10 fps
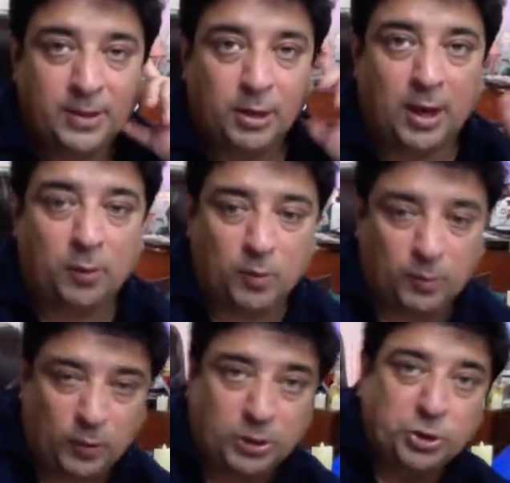Now, I
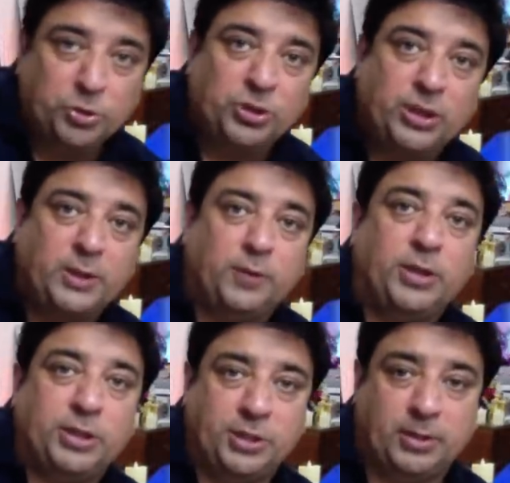want you to search for
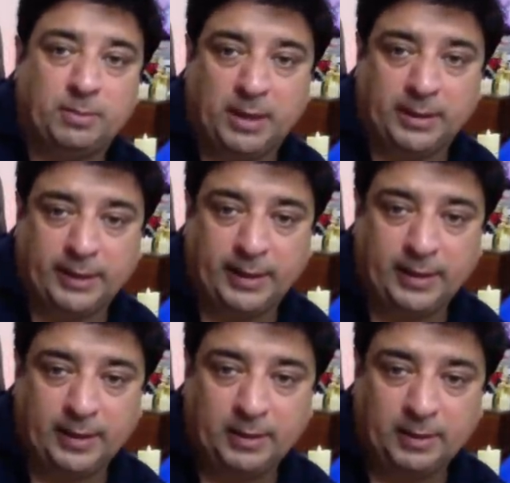digital
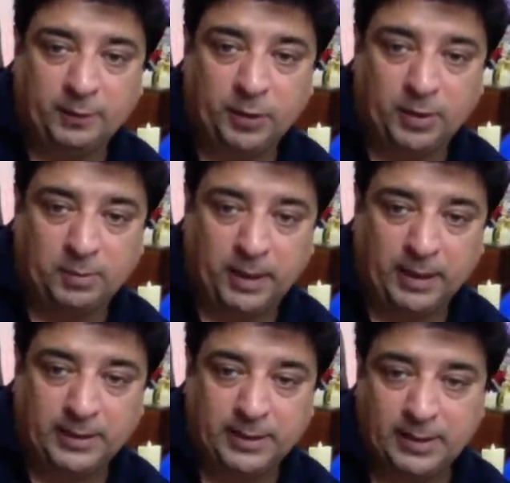marketing if you're in
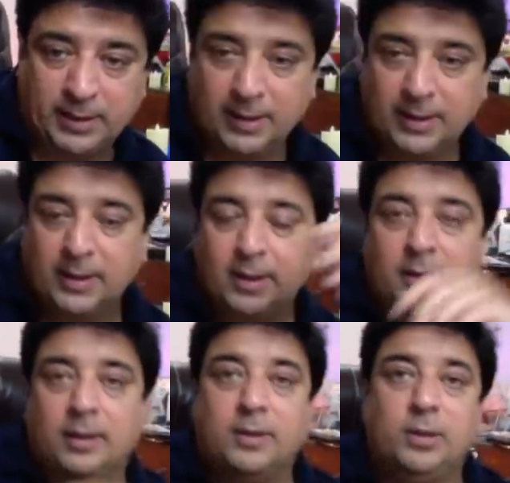Pakistan.
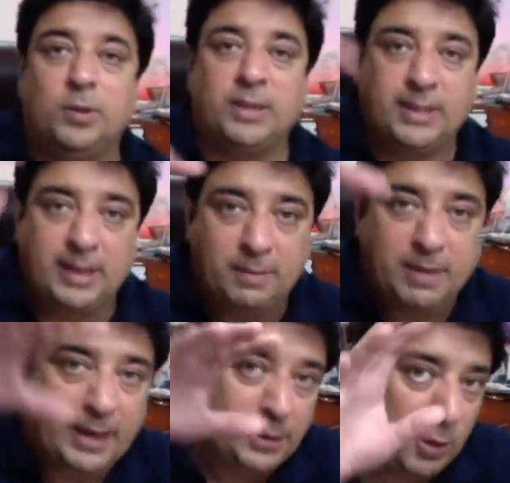You will see
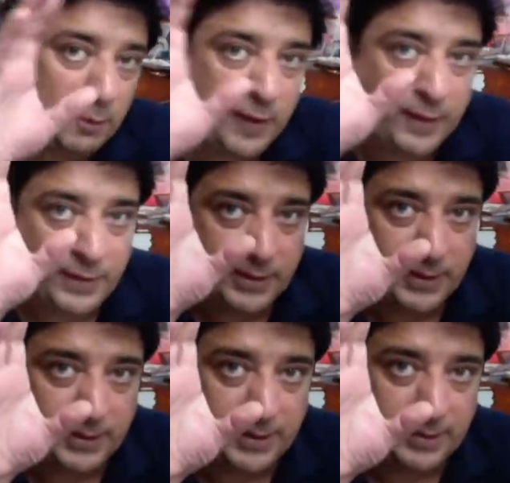me in top 5
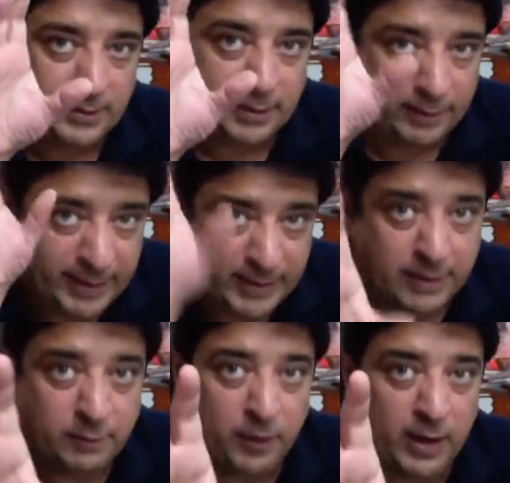results. The
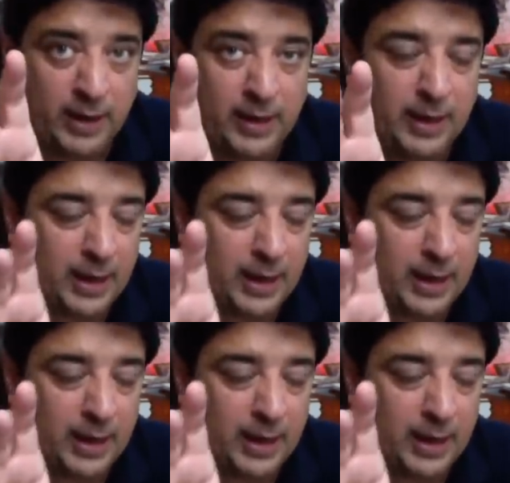reason why